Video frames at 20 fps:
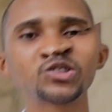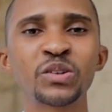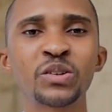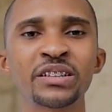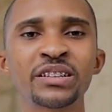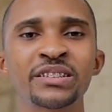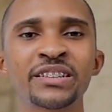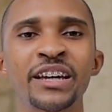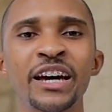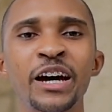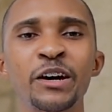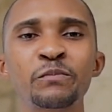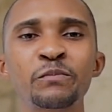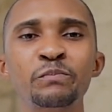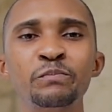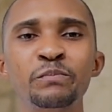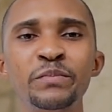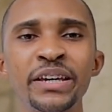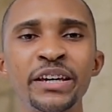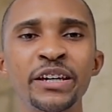want to say a
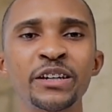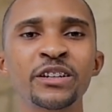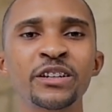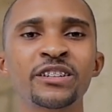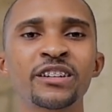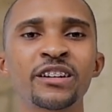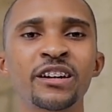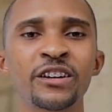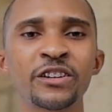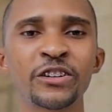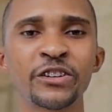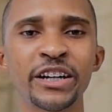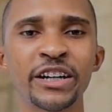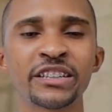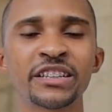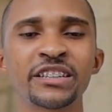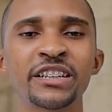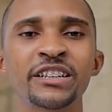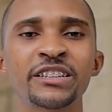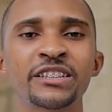big
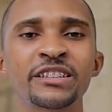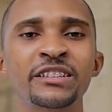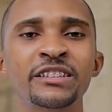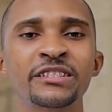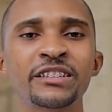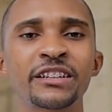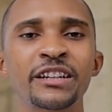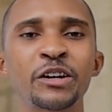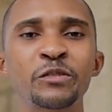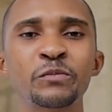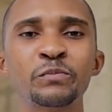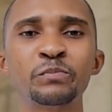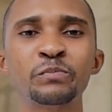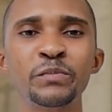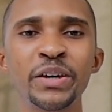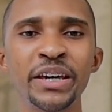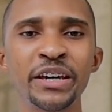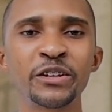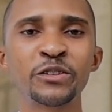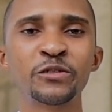congratulations and a
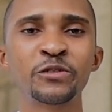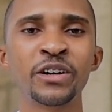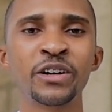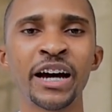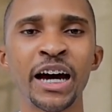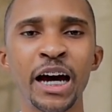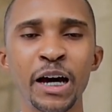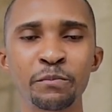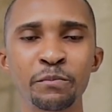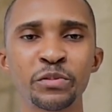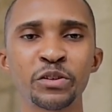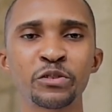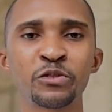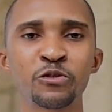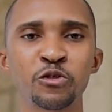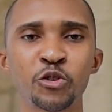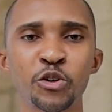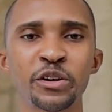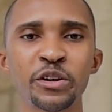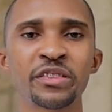big happy
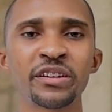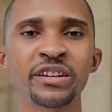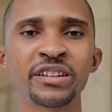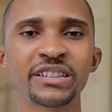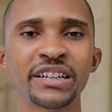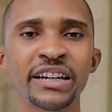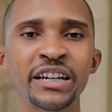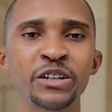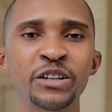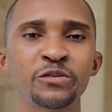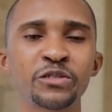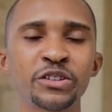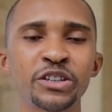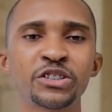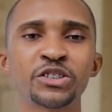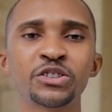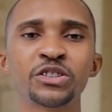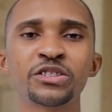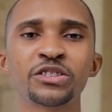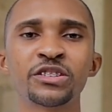40th
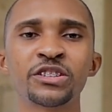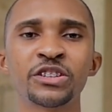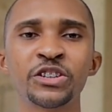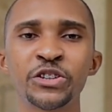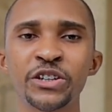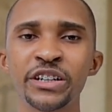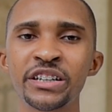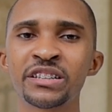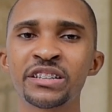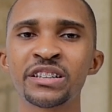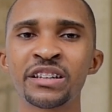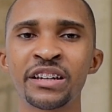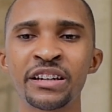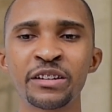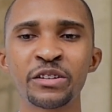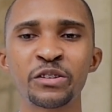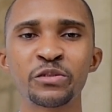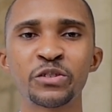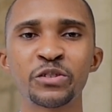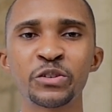anniversary to the Grace
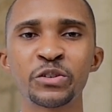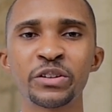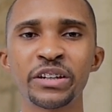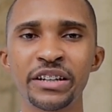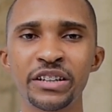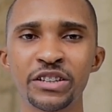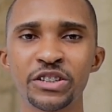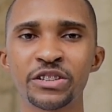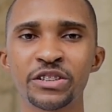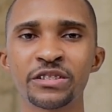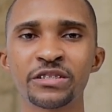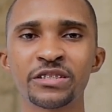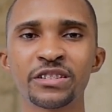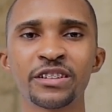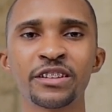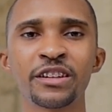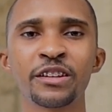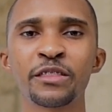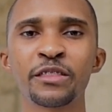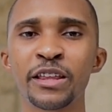Kennedy Foundation.
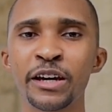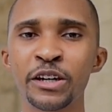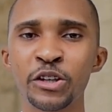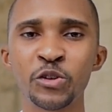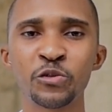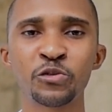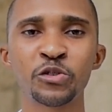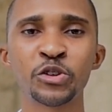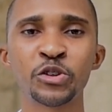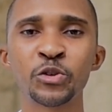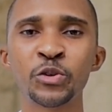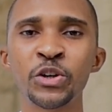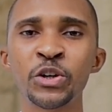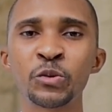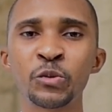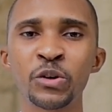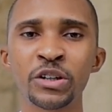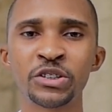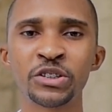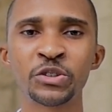Thank you for doing
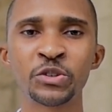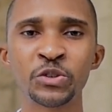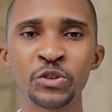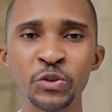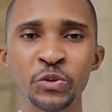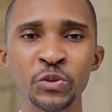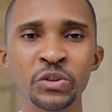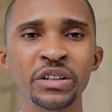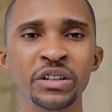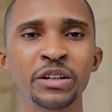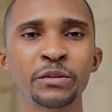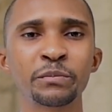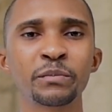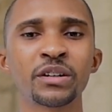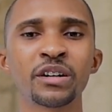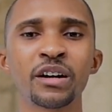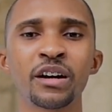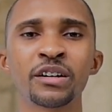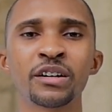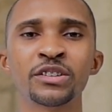what you do,
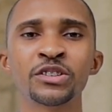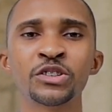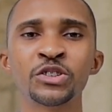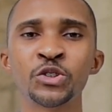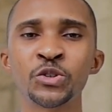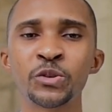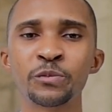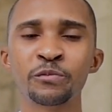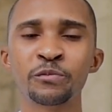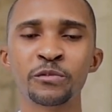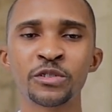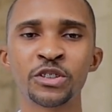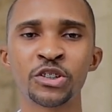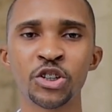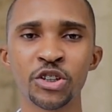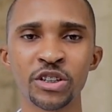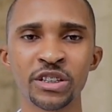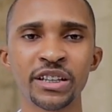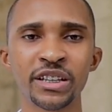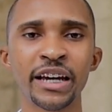because
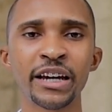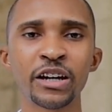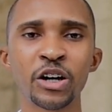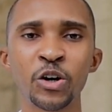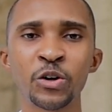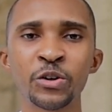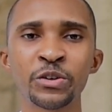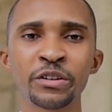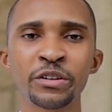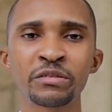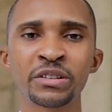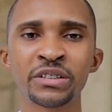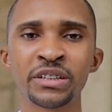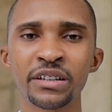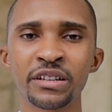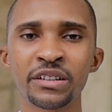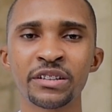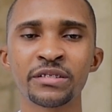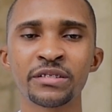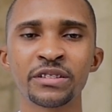just like how you've
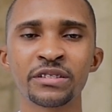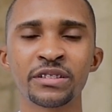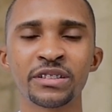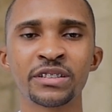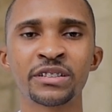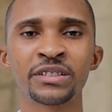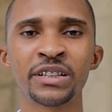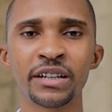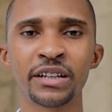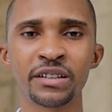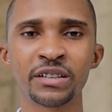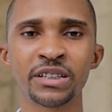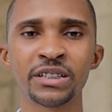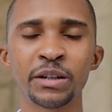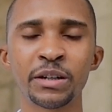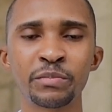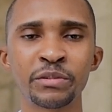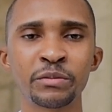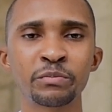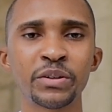set the
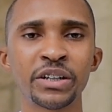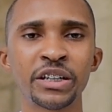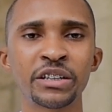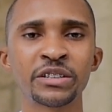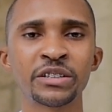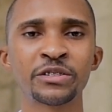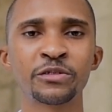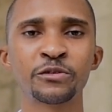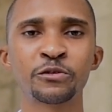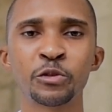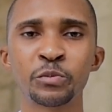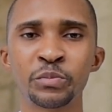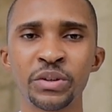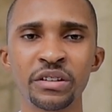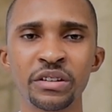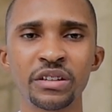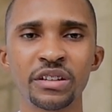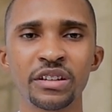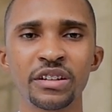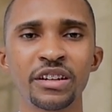stepping place for
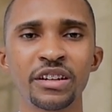me,